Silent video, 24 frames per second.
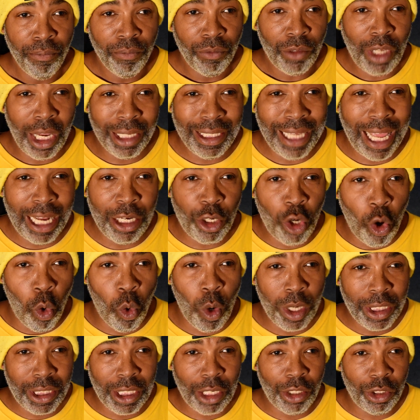Cause I
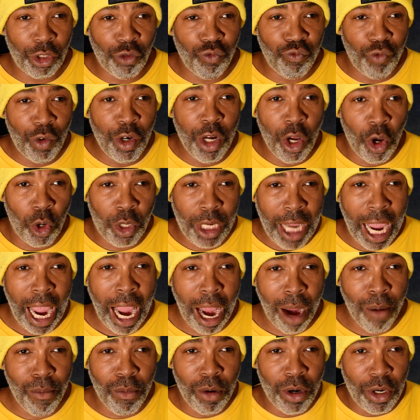know it's a real
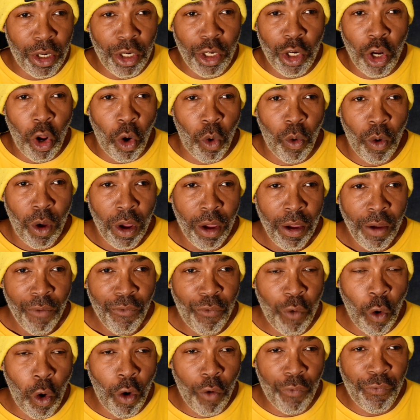camera,
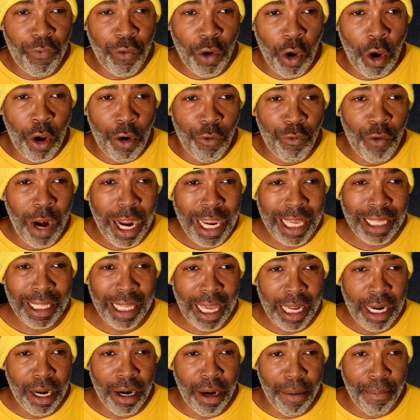for a
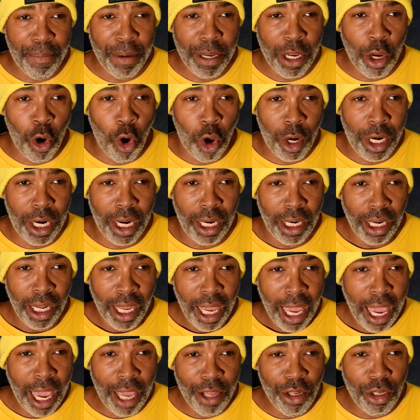regulator to be on it
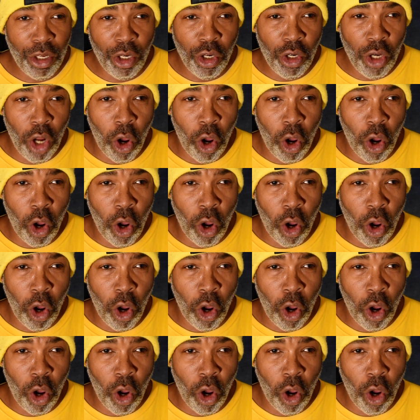and